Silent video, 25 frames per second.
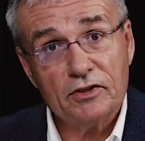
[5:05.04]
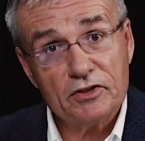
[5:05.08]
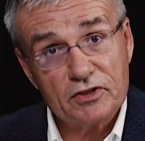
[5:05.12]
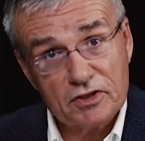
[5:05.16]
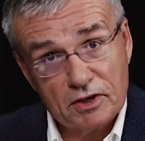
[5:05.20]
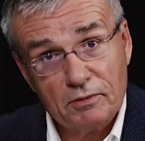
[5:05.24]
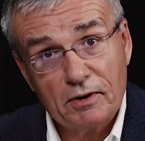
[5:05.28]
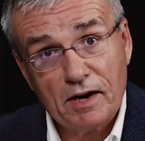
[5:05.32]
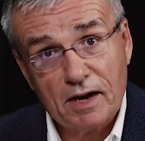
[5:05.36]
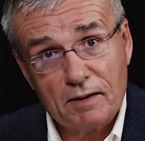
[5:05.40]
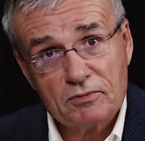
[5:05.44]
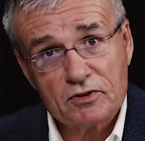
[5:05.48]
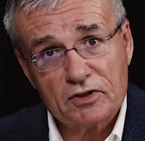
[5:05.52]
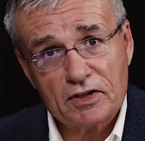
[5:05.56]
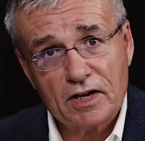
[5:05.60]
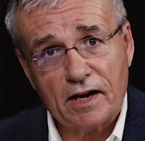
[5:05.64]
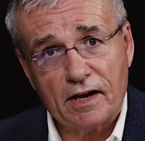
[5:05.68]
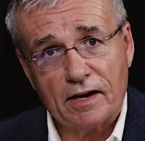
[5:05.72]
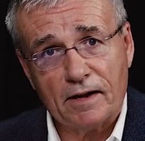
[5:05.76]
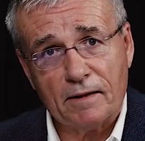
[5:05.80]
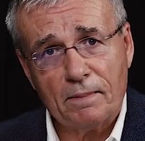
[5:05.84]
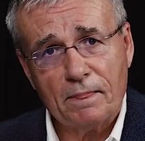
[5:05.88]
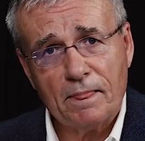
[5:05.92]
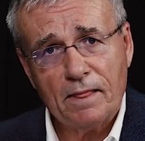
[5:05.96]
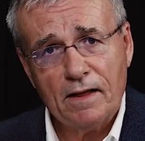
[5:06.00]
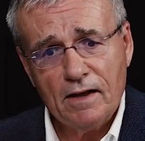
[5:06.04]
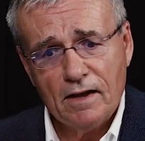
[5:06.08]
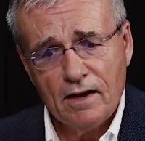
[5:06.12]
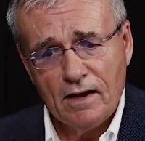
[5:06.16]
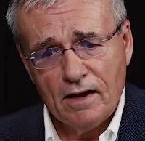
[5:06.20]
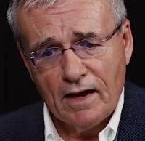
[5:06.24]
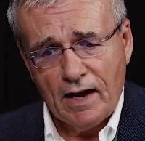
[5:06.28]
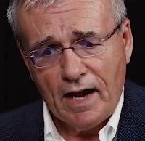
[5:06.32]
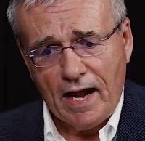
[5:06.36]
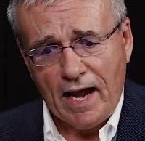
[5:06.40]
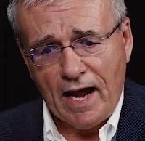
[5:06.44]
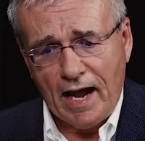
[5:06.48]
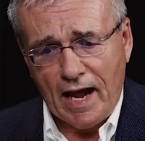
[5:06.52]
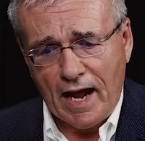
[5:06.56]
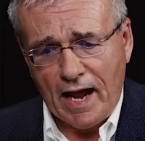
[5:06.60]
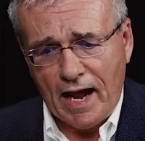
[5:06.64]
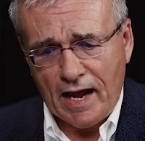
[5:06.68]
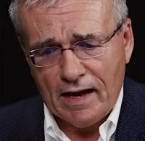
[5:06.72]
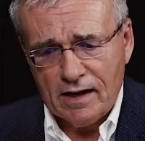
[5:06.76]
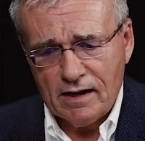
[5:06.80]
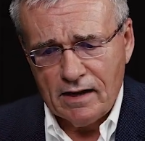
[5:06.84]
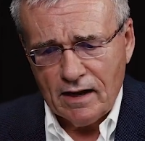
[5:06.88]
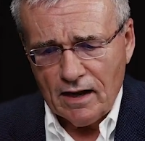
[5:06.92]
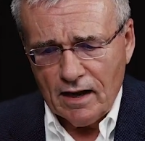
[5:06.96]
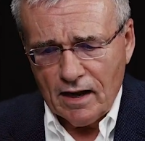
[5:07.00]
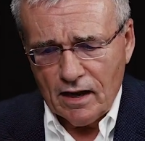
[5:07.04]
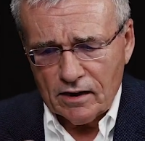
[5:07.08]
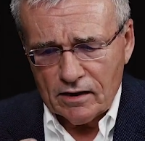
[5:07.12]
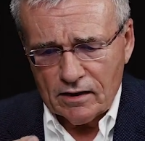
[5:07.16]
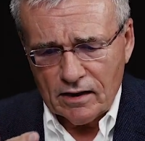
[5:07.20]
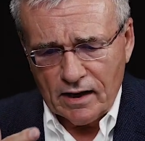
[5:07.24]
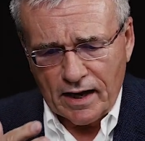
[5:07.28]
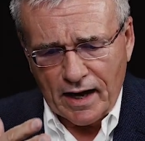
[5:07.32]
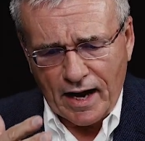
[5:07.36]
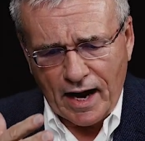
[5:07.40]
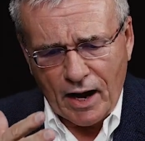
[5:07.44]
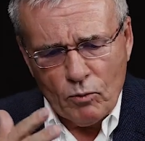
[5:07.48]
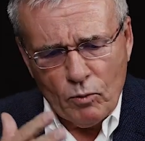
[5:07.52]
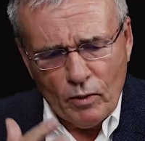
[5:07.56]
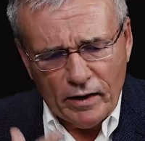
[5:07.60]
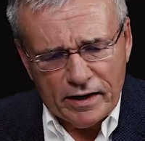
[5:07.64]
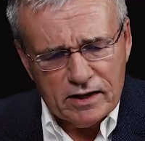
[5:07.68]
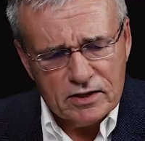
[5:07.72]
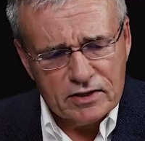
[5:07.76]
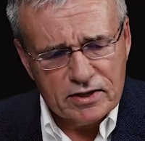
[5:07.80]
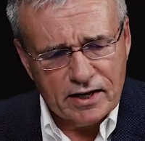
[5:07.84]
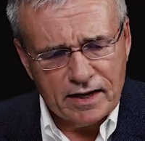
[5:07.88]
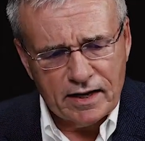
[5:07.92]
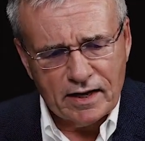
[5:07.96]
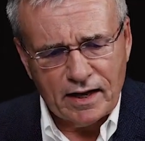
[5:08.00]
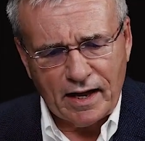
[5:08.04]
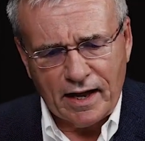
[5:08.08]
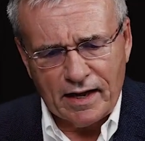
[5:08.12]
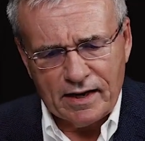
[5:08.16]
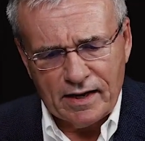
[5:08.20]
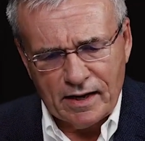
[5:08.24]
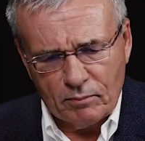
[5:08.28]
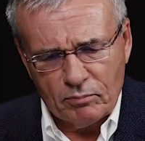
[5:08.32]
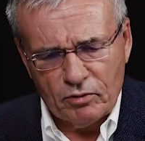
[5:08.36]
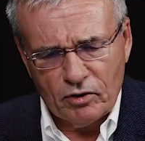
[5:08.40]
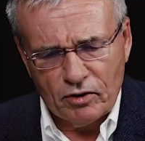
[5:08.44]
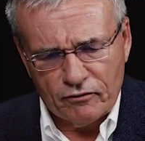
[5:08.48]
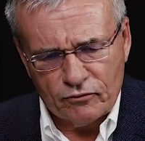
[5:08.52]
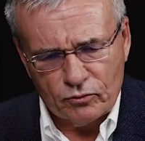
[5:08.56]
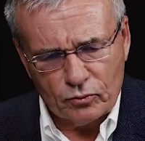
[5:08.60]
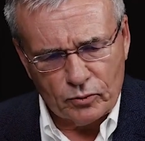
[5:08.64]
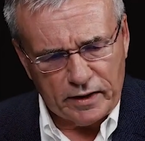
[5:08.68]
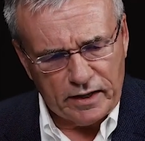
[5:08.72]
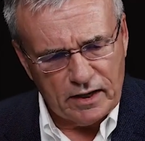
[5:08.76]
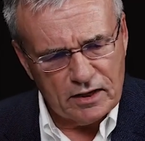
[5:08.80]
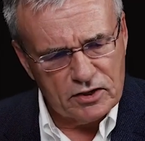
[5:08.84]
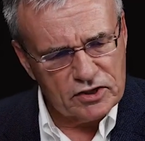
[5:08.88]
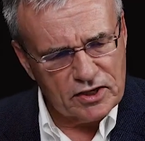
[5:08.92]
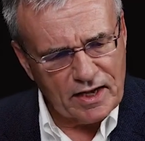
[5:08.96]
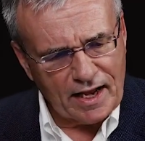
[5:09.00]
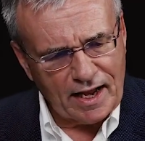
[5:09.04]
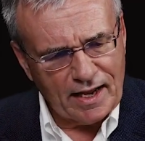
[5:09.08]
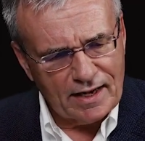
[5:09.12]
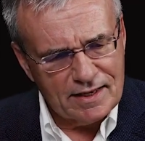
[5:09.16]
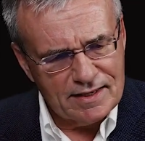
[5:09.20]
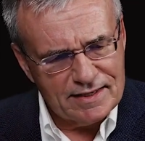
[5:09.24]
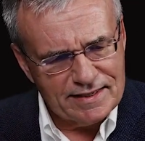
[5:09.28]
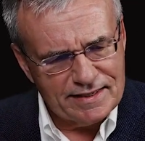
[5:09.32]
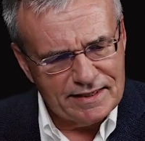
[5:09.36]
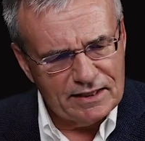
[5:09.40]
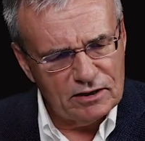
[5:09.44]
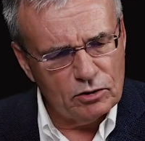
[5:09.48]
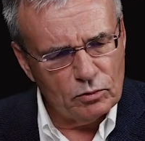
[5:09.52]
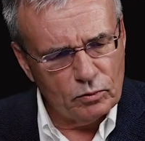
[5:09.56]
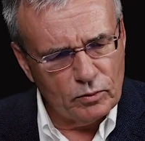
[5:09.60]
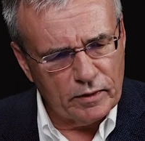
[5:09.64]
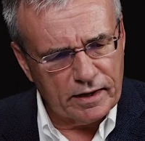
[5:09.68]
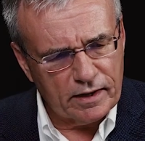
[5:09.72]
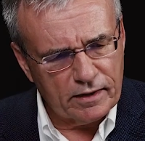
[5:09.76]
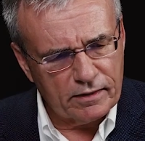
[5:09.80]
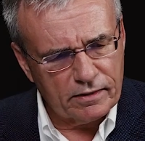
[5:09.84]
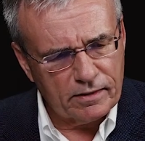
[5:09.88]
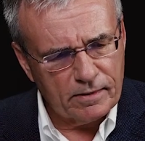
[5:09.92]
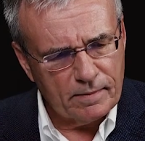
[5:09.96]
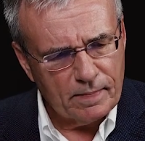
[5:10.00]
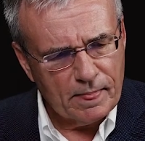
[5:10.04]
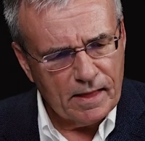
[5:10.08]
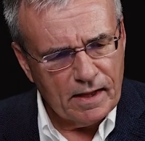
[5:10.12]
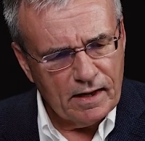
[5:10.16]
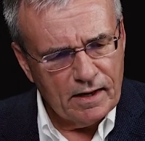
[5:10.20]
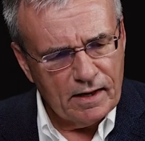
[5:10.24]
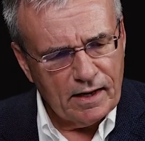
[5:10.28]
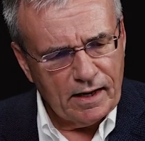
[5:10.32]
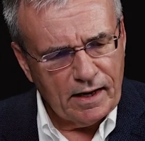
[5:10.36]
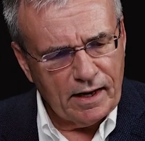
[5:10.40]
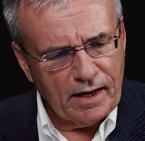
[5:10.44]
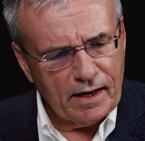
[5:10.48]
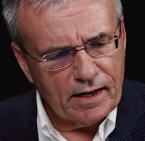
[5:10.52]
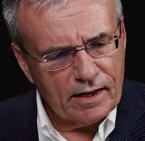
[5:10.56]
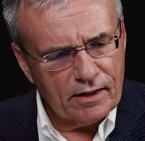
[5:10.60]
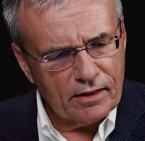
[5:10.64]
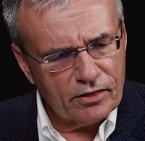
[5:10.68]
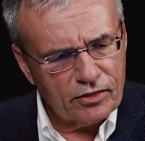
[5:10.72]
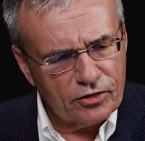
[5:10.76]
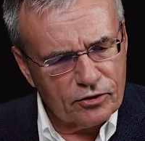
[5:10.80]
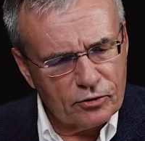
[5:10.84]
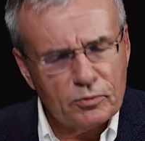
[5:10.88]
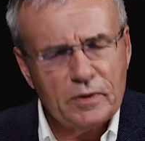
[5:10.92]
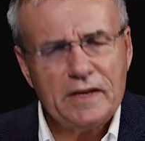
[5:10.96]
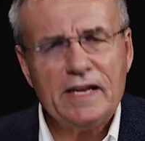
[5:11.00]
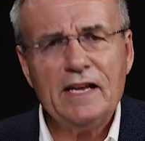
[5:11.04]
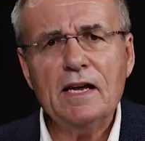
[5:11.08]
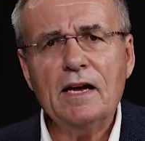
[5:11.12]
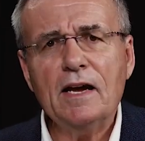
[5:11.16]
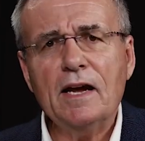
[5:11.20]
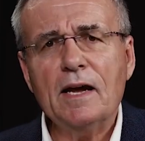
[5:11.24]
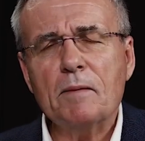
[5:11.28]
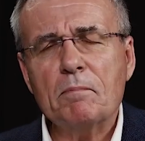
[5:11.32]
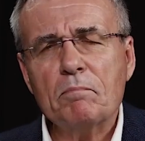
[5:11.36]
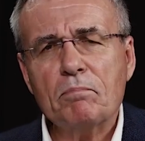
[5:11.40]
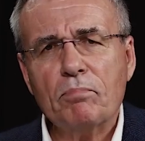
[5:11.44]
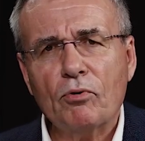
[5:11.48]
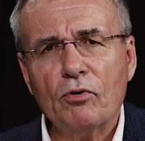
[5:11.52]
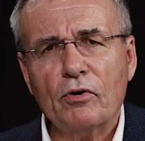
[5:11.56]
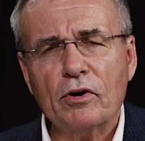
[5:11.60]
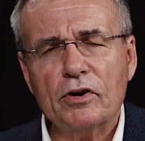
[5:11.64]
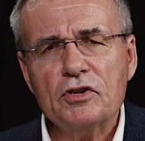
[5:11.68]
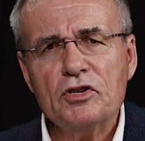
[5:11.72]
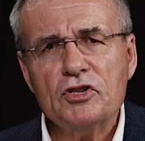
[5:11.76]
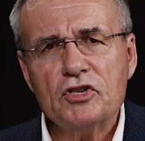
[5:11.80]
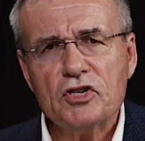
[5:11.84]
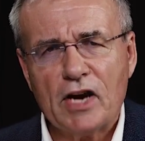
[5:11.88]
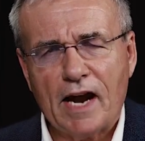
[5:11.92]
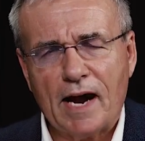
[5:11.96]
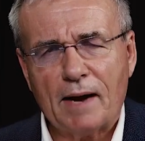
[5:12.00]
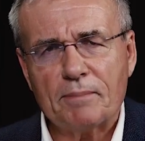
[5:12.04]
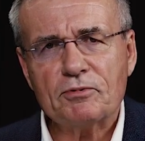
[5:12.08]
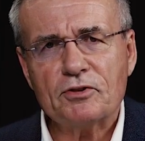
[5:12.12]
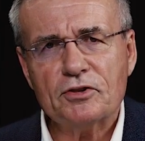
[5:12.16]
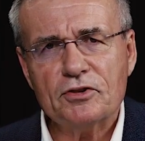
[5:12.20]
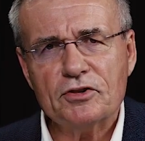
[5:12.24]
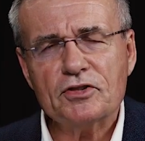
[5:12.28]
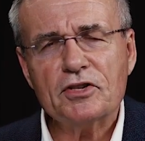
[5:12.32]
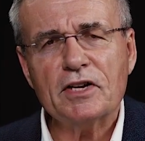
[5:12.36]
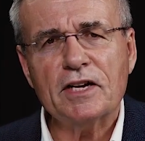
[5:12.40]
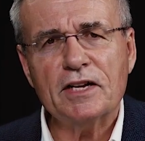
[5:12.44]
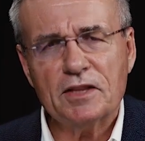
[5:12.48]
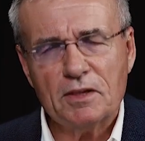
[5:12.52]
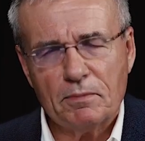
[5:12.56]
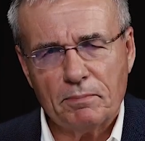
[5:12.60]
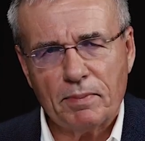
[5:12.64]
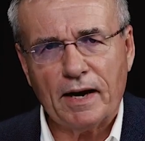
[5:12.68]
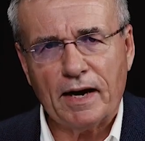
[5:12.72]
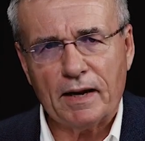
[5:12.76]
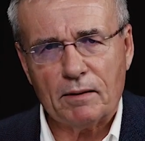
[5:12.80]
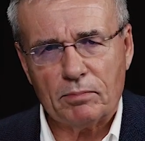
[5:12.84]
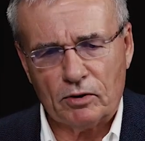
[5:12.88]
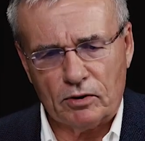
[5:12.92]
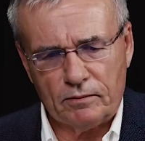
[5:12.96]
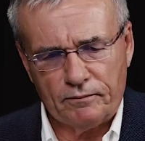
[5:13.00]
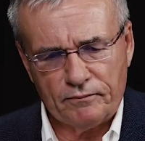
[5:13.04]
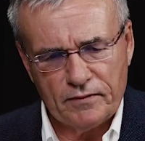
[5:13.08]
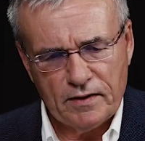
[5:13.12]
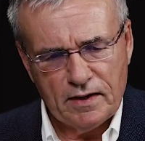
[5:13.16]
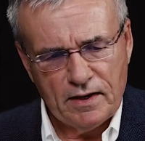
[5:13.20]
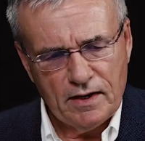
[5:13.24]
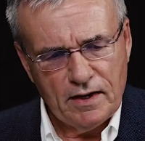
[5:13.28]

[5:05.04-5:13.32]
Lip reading: You see what I'm saying? And I want to take a number of weeks and deal with three important chapters in the Bible.